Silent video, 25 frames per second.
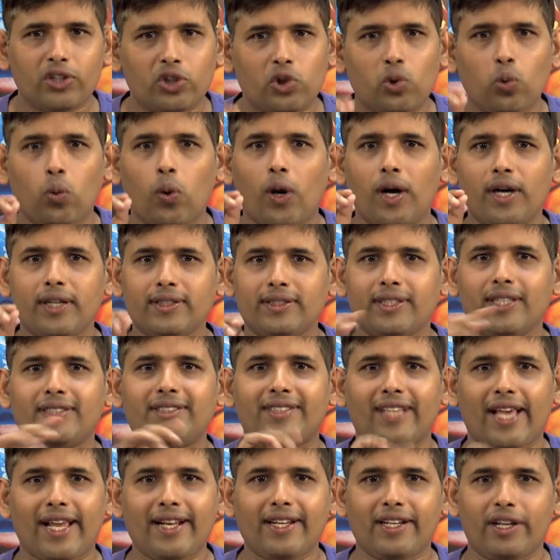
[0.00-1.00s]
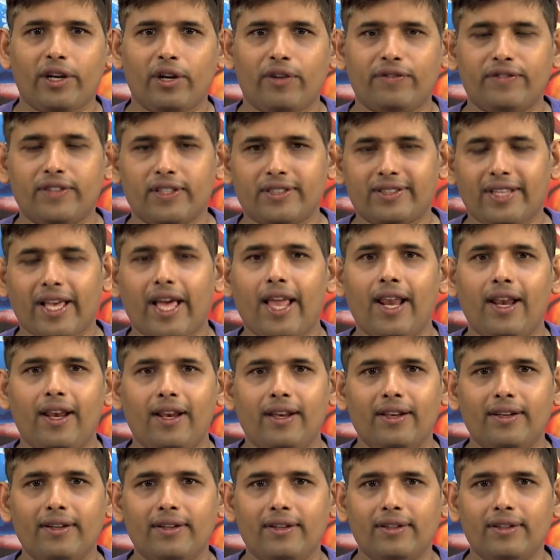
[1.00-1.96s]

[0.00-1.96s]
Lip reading: towards the center of the cell.